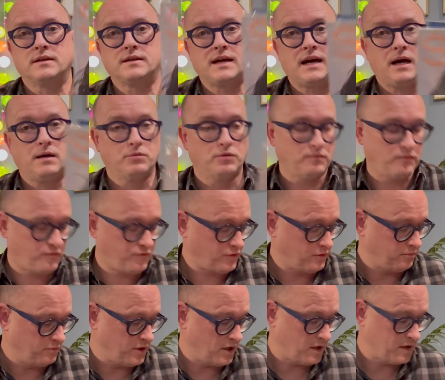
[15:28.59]
album
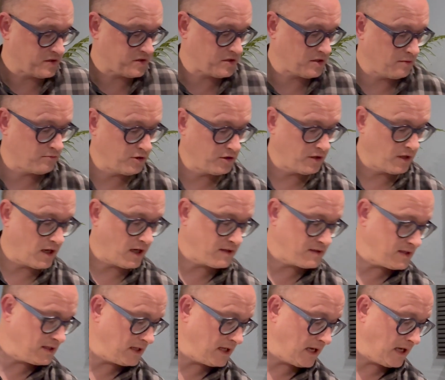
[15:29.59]
from Donna Summer,
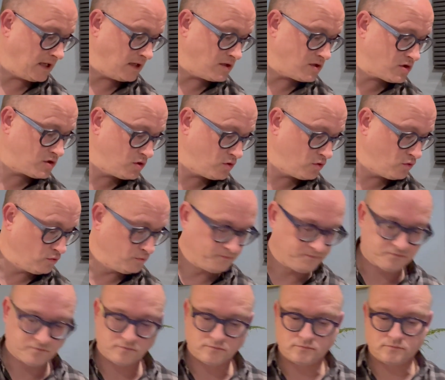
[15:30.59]
1982.
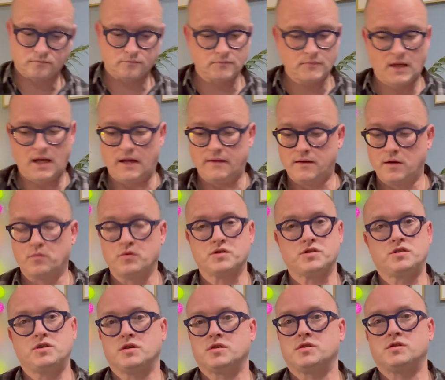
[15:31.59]
And there was
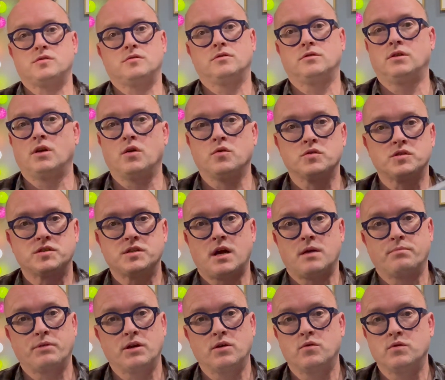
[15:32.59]
just no
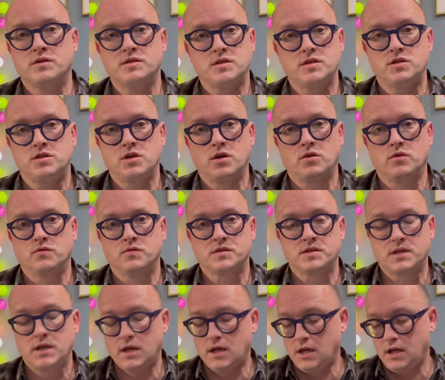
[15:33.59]
stopping Quincy
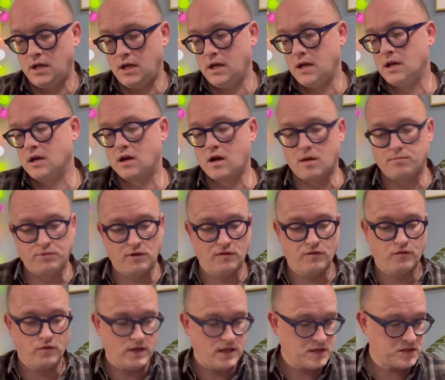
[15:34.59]
Jones. In a couple
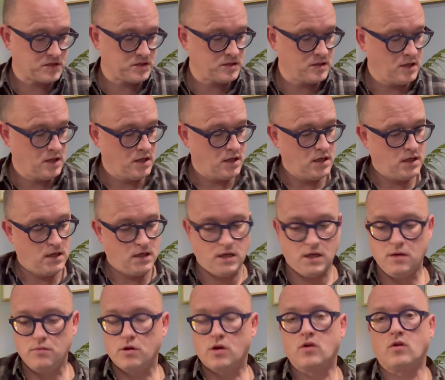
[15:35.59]
of weeks,
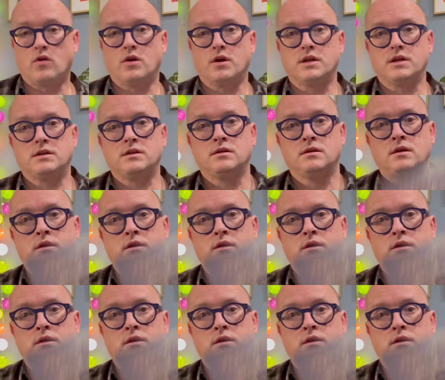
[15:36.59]
he recorded